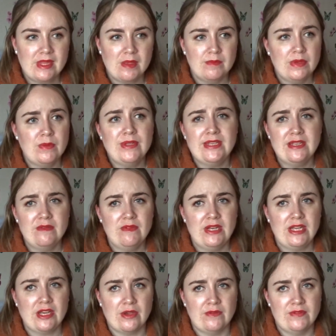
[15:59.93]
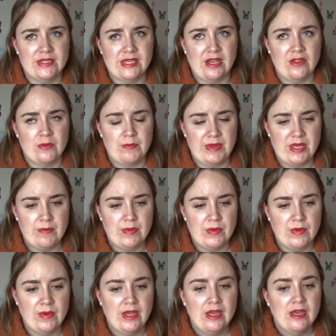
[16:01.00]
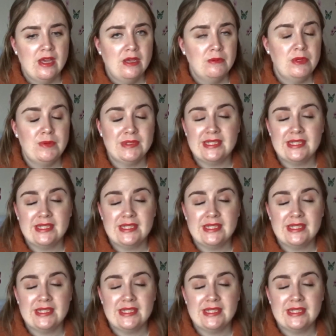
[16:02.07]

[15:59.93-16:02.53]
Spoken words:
but we didn't really go and visit other people. We were